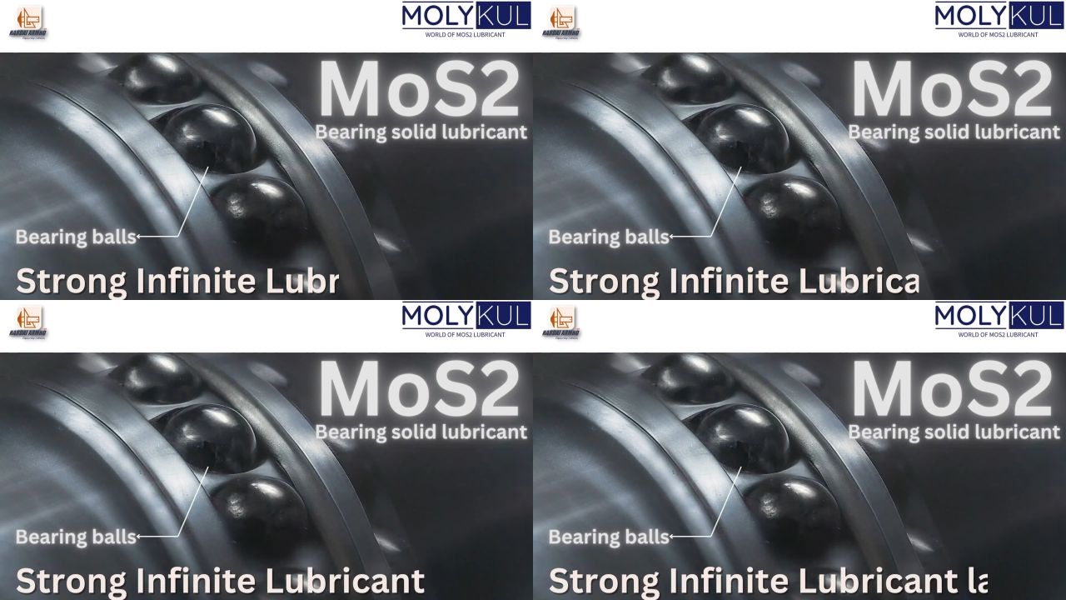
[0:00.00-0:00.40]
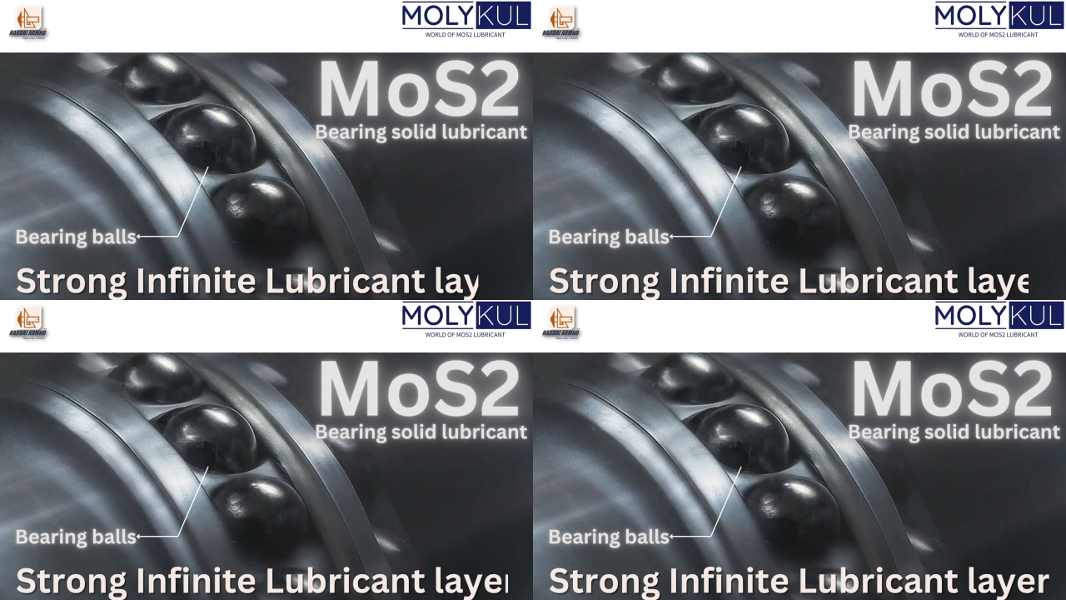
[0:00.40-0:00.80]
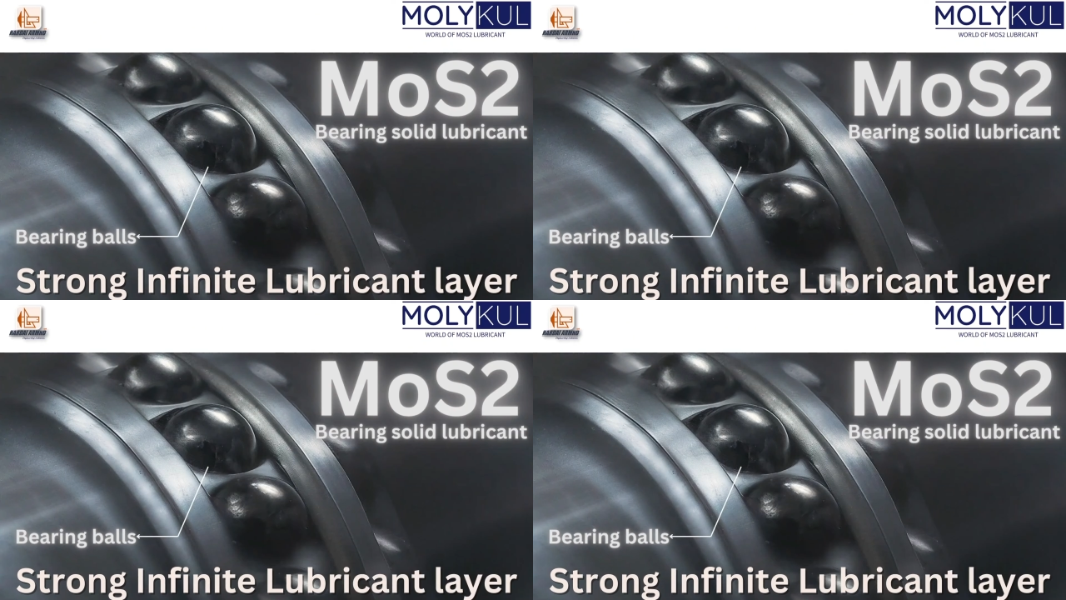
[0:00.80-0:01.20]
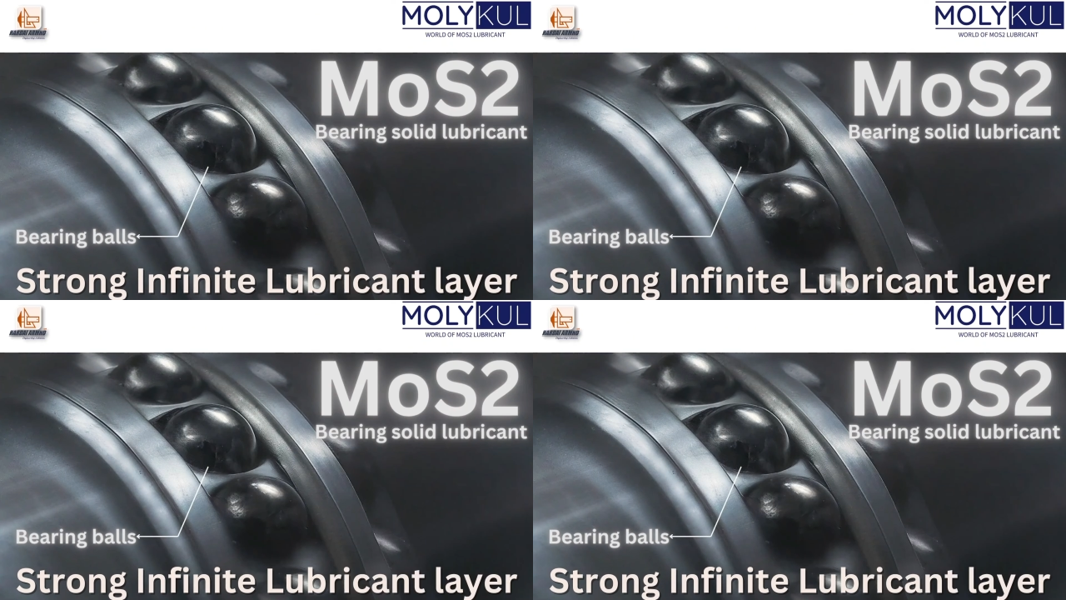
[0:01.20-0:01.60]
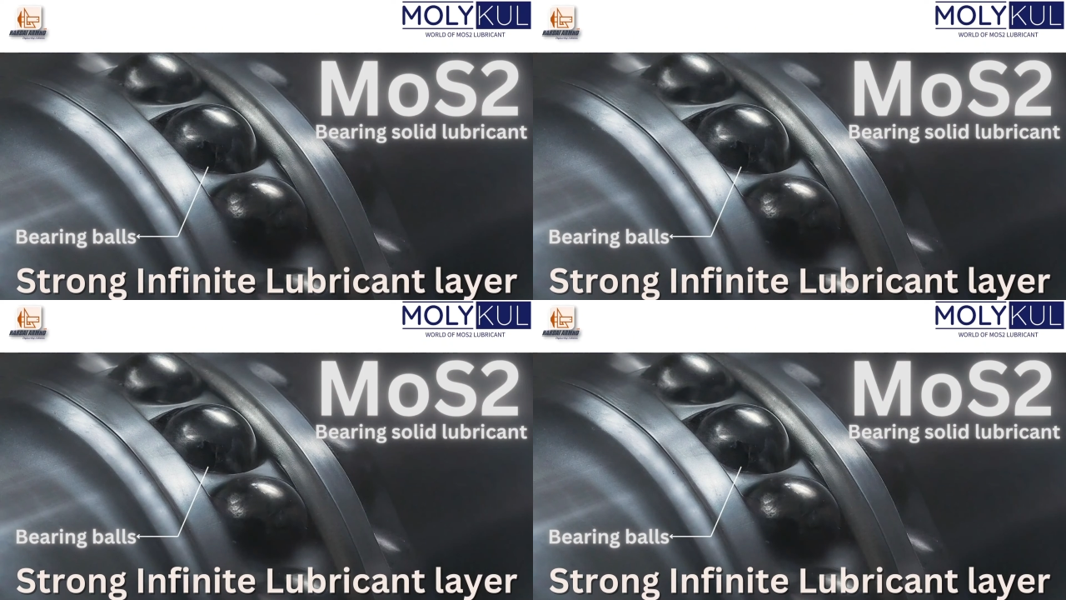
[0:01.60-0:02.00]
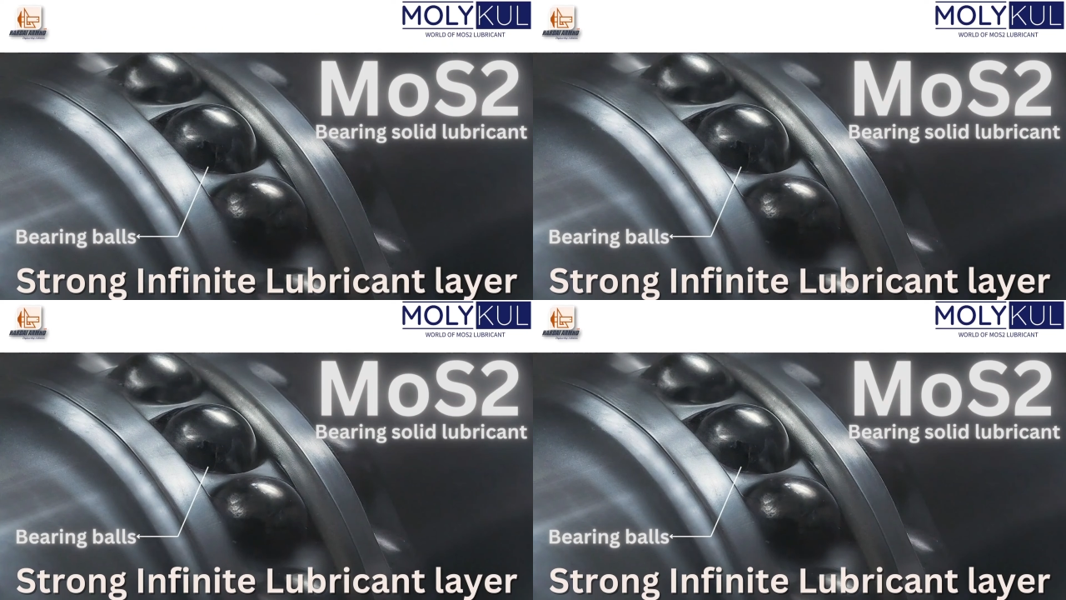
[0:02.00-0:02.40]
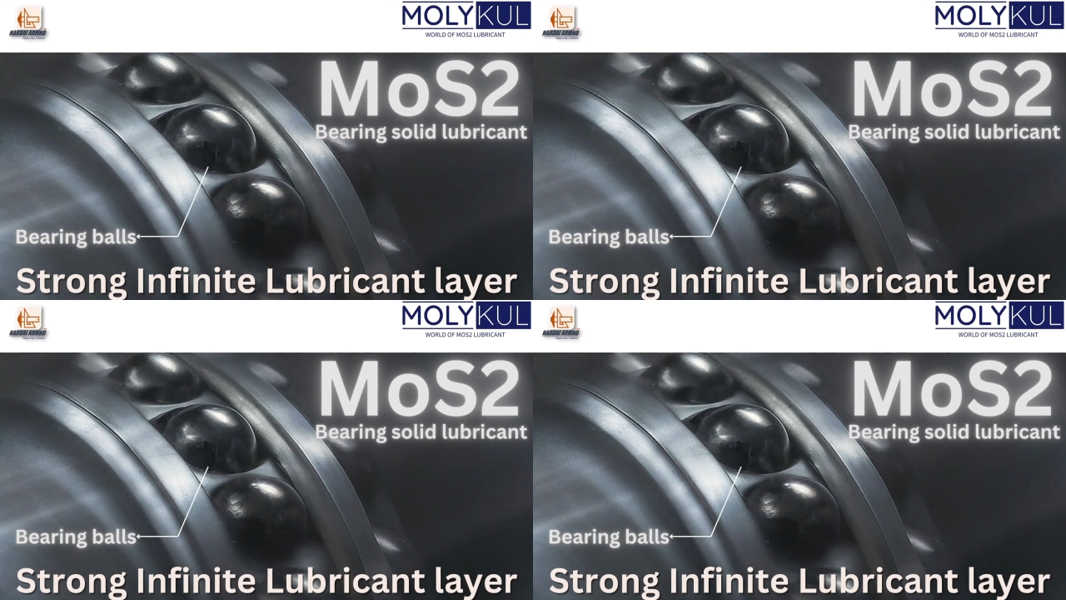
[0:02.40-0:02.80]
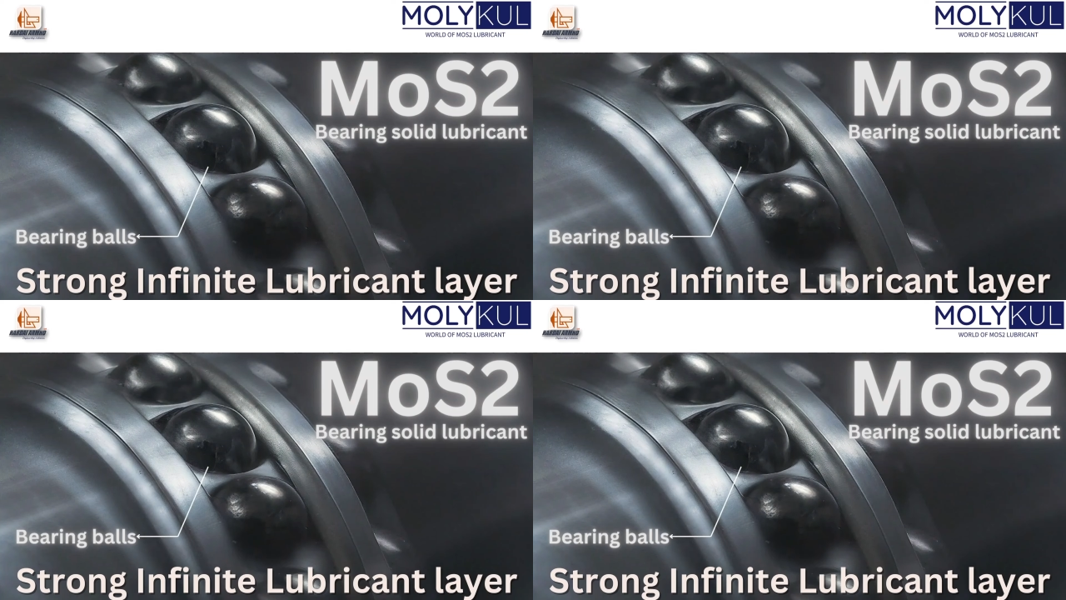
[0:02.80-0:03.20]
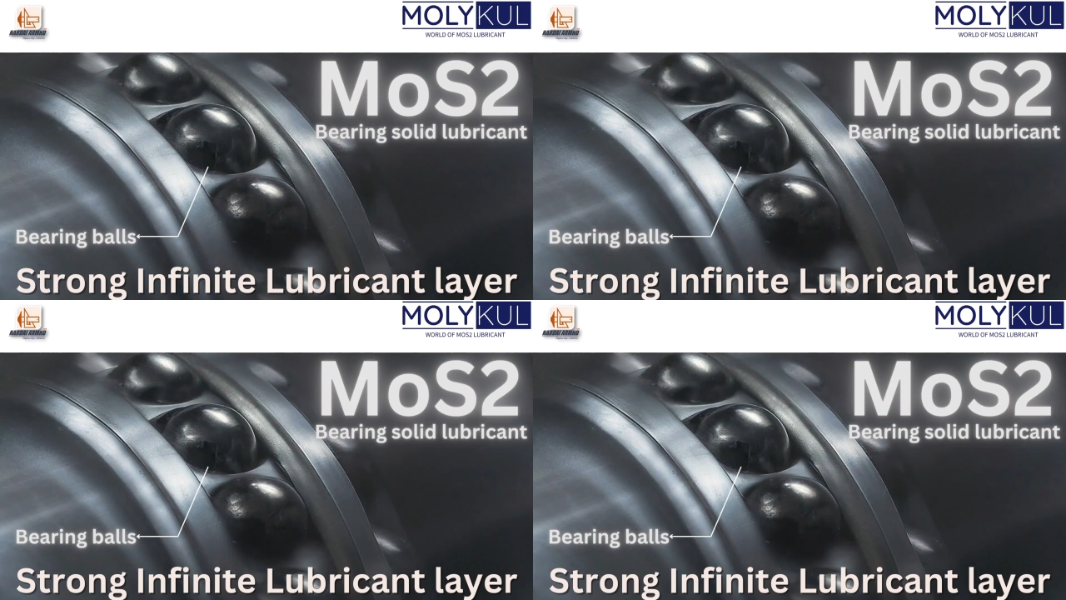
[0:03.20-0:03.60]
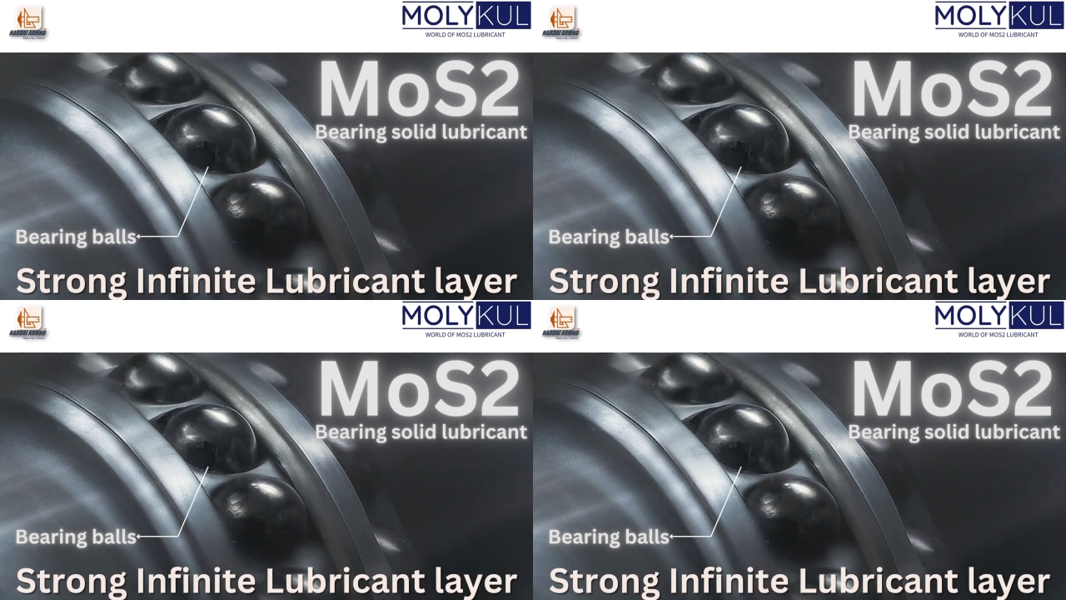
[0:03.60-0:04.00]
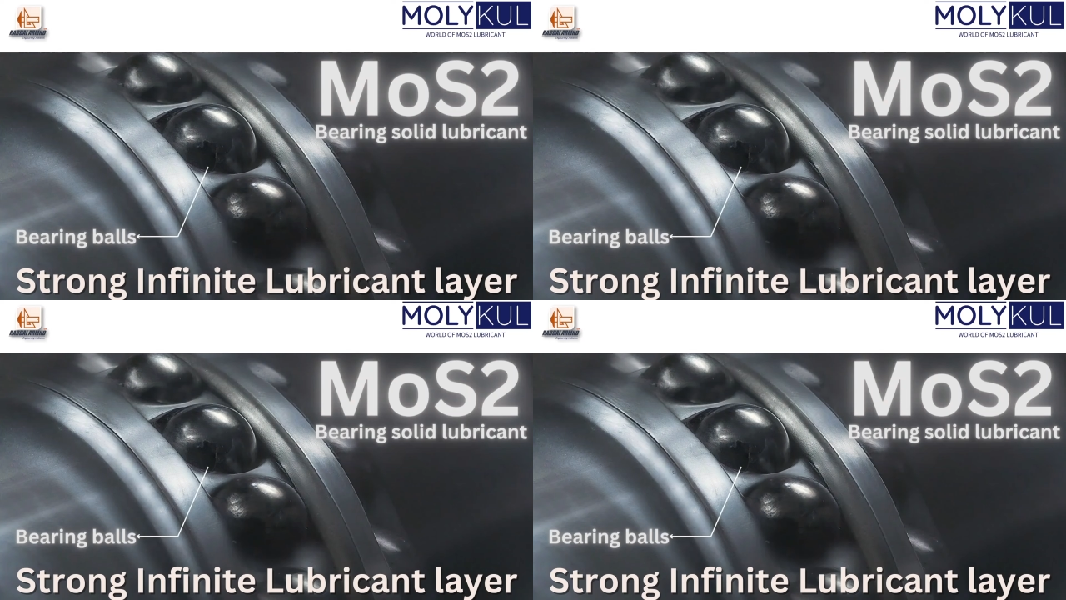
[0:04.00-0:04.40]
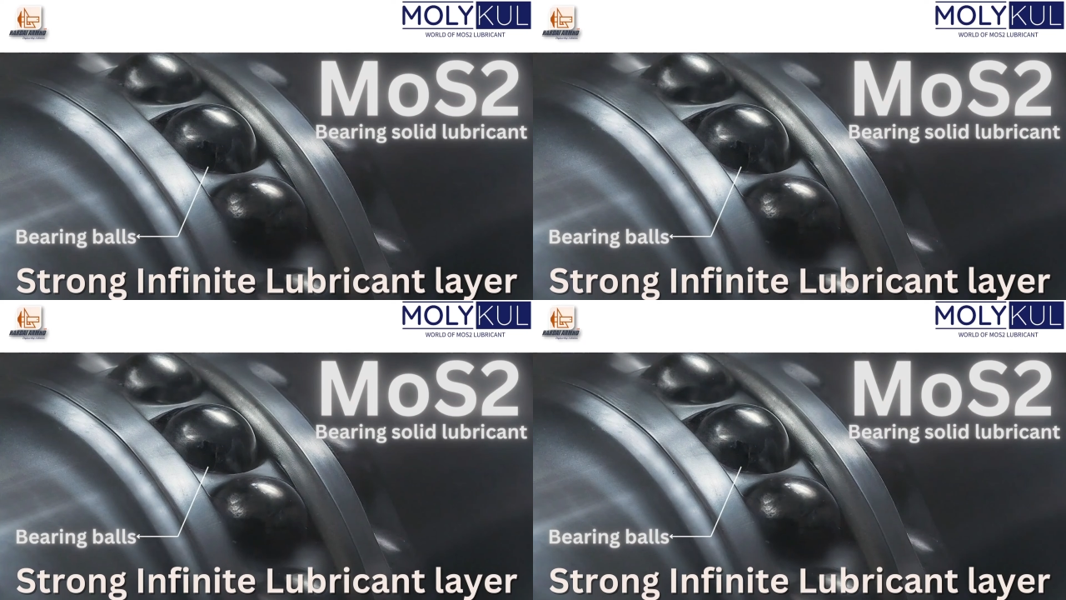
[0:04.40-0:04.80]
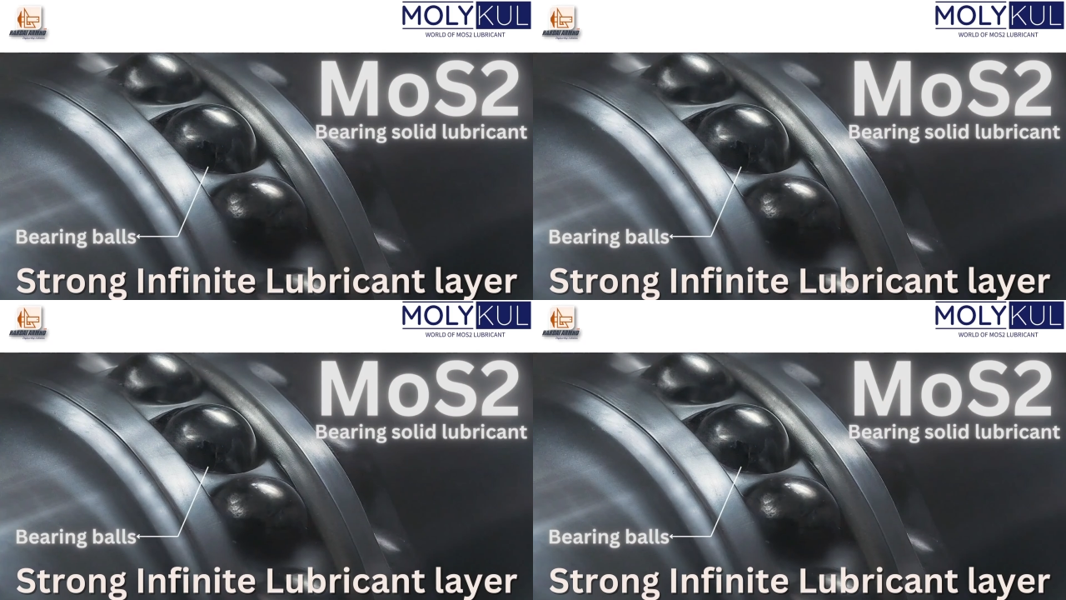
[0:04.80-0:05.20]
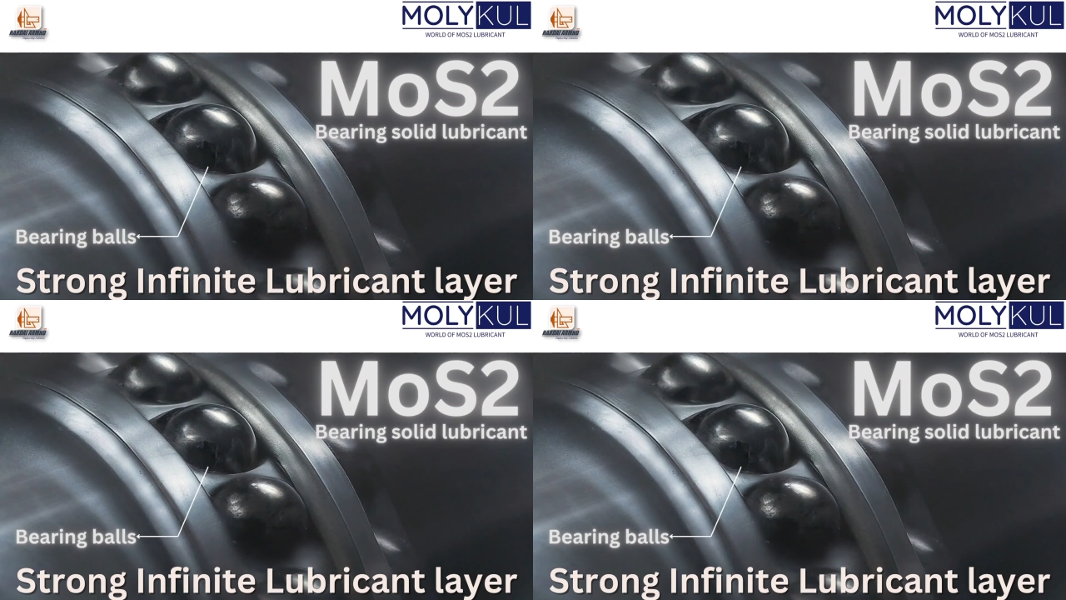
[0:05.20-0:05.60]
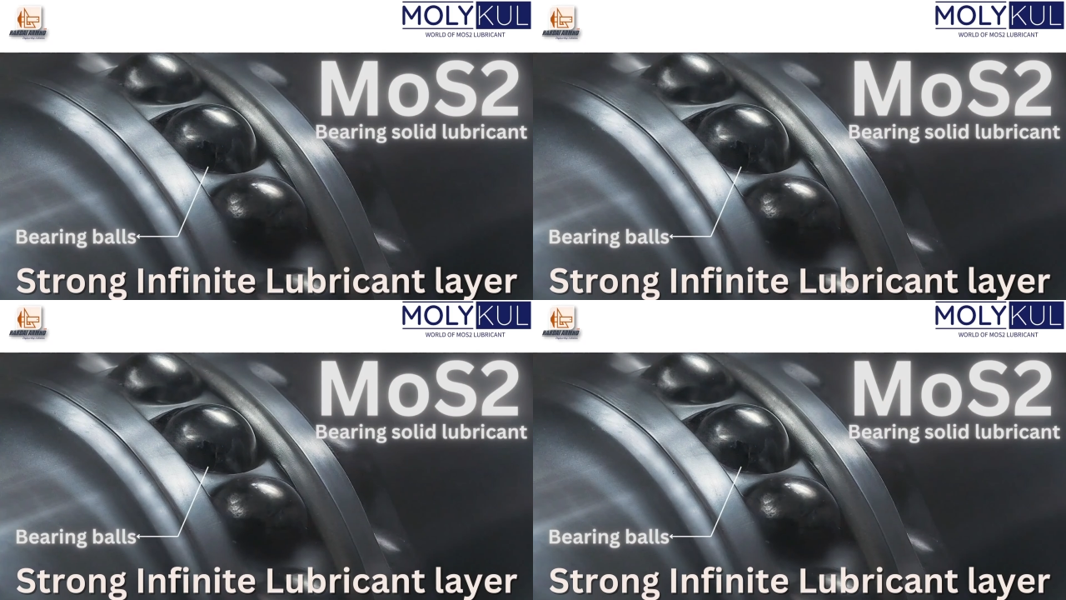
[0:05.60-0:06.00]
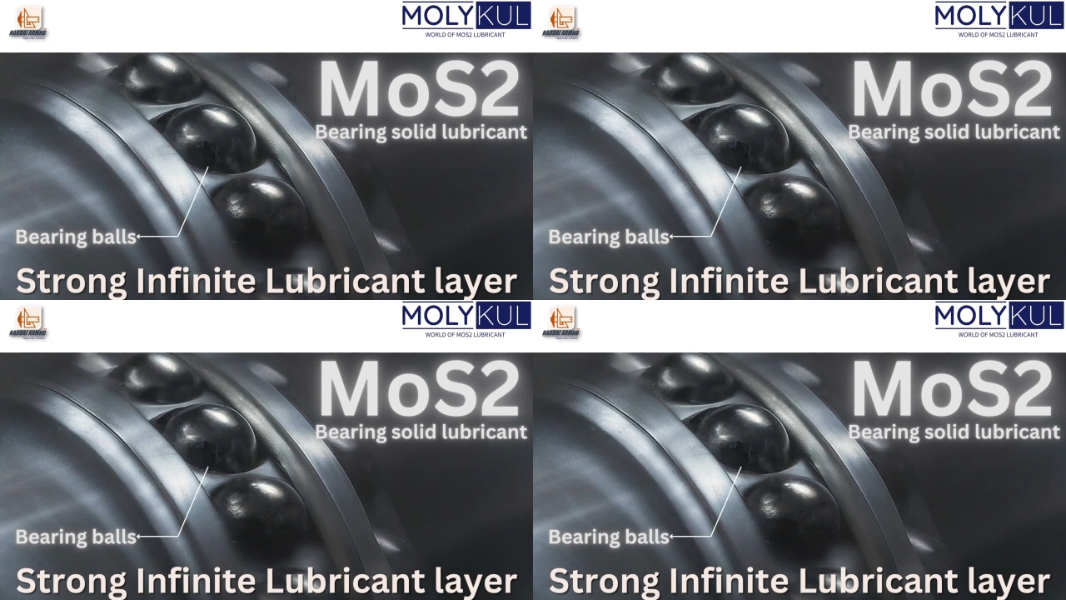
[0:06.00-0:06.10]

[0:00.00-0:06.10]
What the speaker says: (no speaker visible)